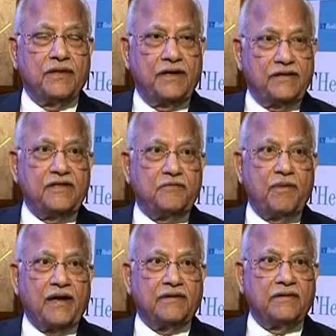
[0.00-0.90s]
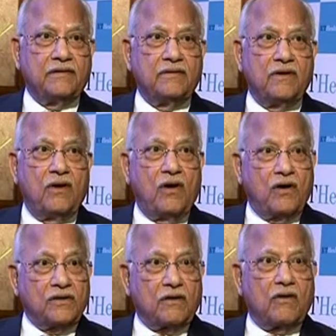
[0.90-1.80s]
disease pattern
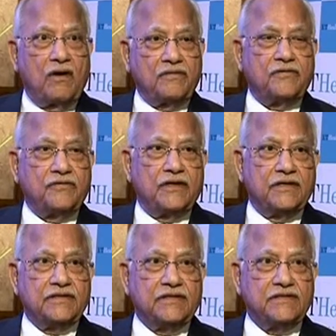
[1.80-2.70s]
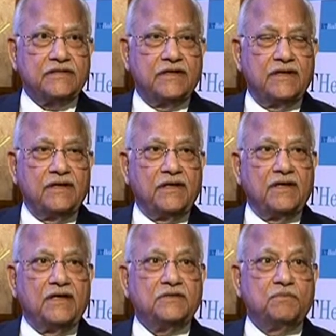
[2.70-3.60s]
or the cost of the disease,
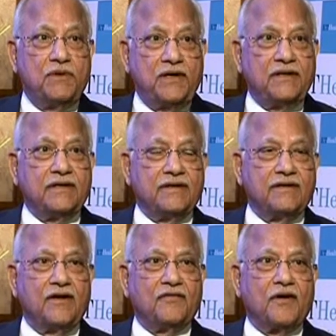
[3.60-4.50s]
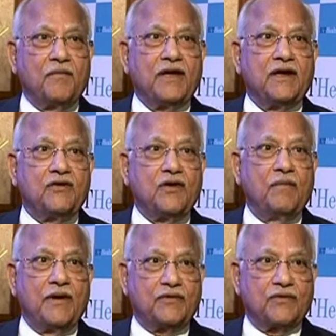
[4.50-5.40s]
his burden of coming into
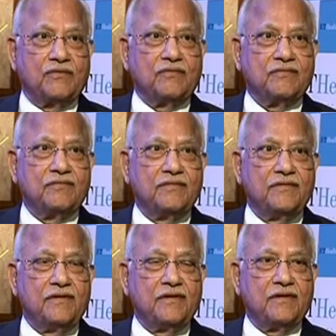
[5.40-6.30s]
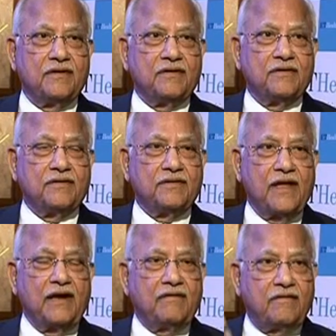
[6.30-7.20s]
a metro,
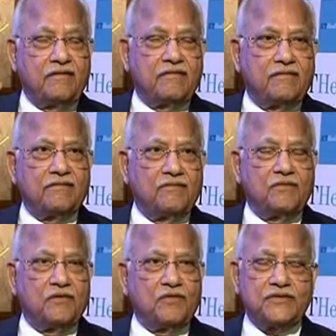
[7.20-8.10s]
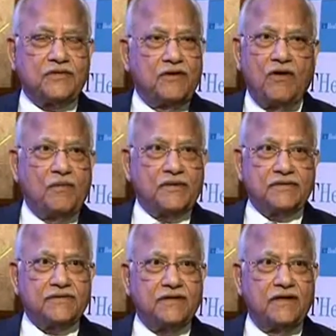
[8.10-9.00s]
that was
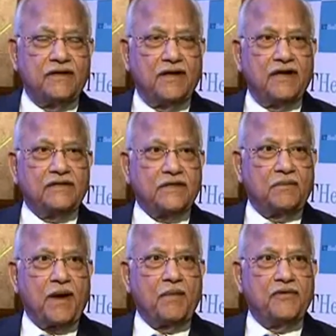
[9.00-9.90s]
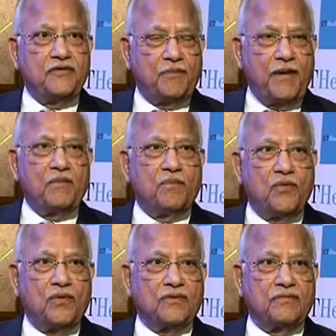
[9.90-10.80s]
enormous. And sometimes he spent
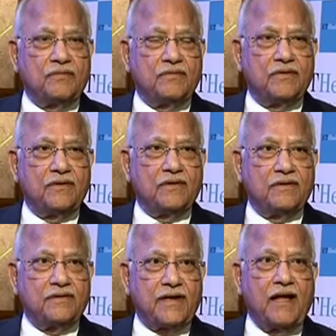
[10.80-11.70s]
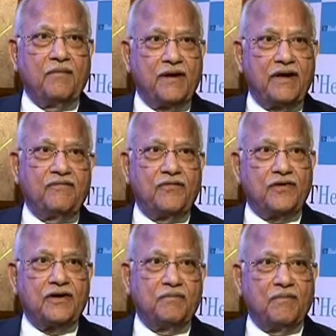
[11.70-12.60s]
more time and
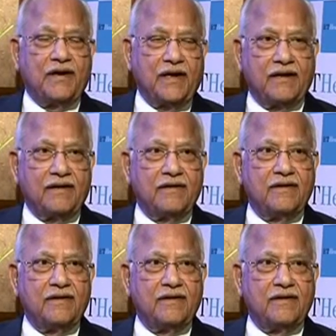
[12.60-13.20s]
effort and money,